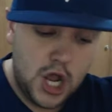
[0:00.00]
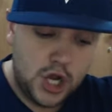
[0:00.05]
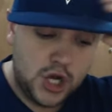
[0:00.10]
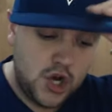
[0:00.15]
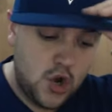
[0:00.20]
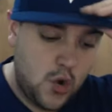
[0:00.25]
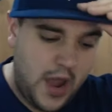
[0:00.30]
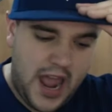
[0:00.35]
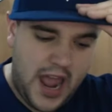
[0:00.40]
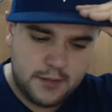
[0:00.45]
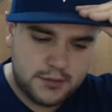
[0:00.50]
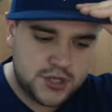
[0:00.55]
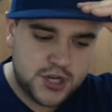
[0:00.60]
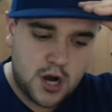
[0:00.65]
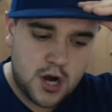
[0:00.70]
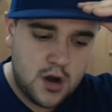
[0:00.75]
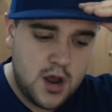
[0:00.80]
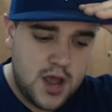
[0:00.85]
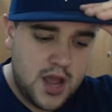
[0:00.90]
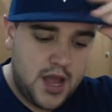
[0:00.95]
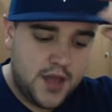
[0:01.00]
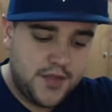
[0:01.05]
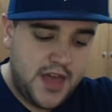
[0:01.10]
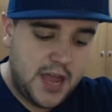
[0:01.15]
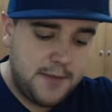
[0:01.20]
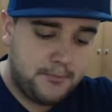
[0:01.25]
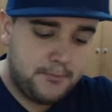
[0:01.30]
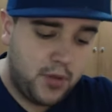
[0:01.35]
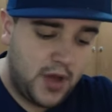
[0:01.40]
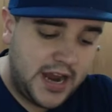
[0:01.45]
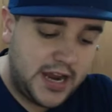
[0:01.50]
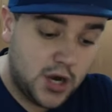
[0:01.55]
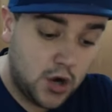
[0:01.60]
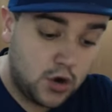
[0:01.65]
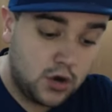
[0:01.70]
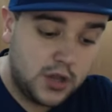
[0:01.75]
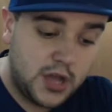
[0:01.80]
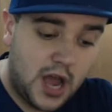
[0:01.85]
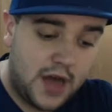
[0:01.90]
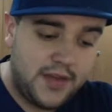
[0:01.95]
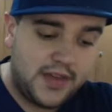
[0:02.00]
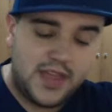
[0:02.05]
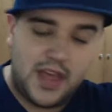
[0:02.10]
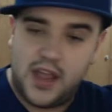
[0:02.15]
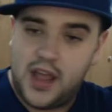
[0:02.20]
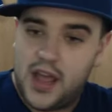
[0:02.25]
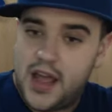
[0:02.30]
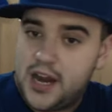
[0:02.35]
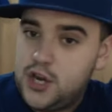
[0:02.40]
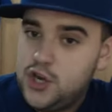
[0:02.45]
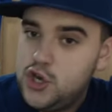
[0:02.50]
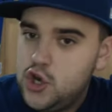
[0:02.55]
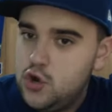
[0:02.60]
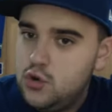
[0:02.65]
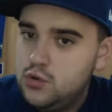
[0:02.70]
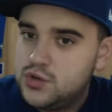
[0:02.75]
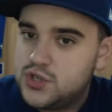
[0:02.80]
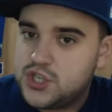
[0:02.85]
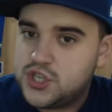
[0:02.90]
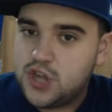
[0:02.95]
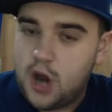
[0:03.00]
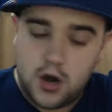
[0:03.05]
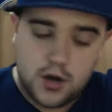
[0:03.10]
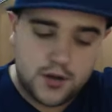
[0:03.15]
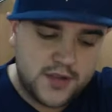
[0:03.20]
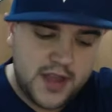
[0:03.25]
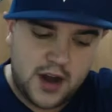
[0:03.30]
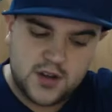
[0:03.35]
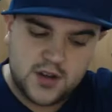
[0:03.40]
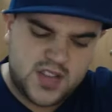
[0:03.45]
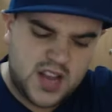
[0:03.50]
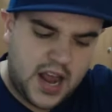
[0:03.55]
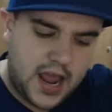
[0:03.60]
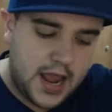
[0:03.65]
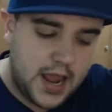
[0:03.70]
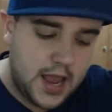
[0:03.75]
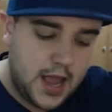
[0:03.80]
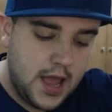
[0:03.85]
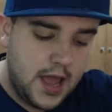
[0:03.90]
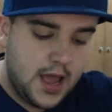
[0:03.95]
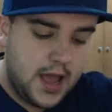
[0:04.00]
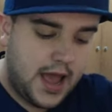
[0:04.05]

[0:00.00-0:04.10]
New Hampshire, they played early on. I think they had a noon start there today.